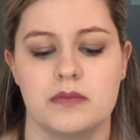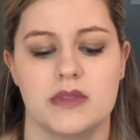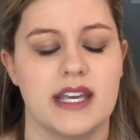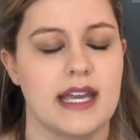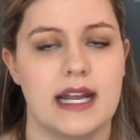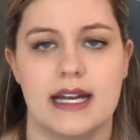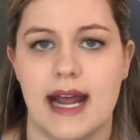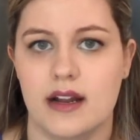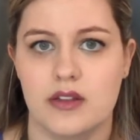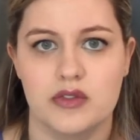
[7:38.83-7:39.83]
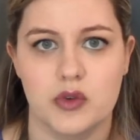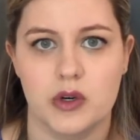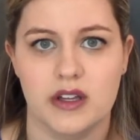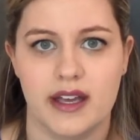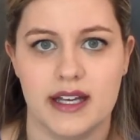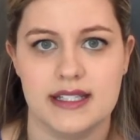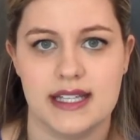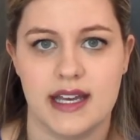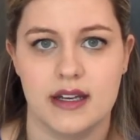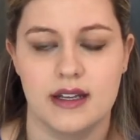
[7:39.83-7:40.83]
get in and out of the floor, like I
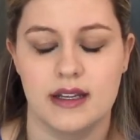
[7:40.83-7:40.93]
said.